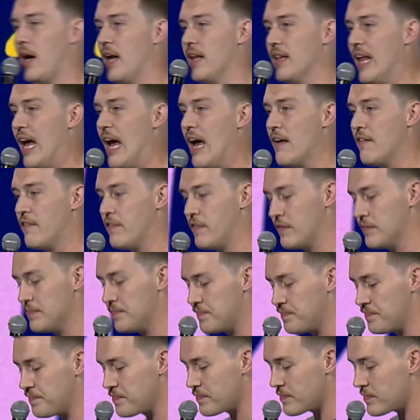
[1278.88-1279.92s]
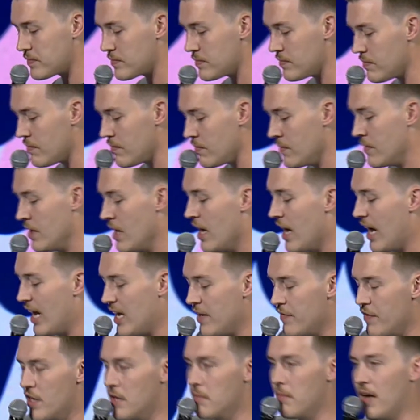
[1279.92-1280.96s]
life.
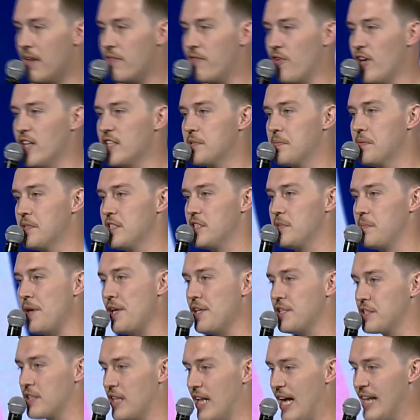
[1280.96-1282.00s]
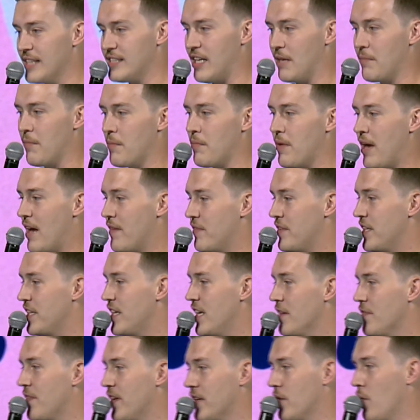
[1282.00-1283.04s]
Even in my freshman speech class, I remember having to
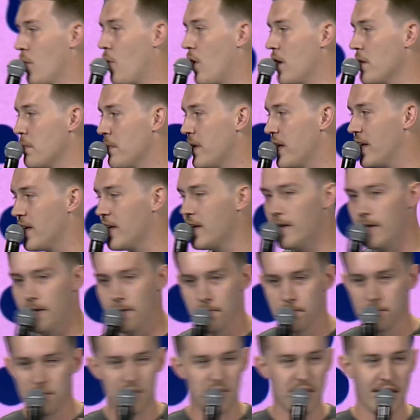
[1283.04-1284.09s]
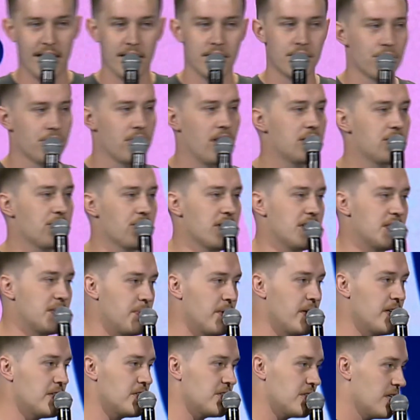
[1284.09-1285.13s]
give like a one minute just introductory
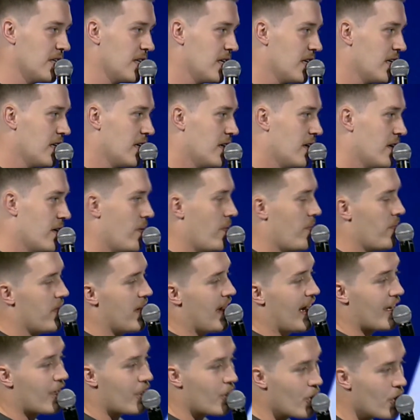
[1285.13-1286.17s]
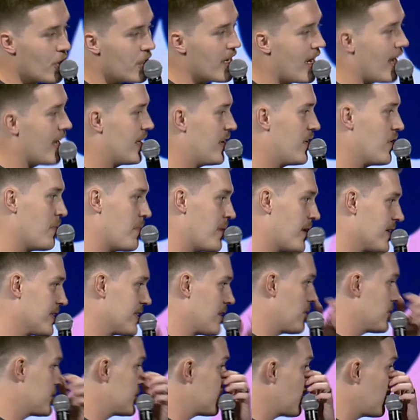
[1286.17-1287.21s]
speech. And I could not do it because
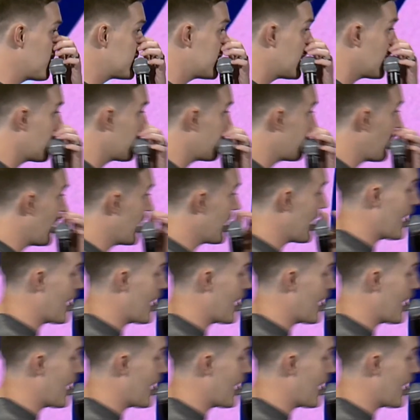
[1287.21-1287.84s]
I was so terrified. I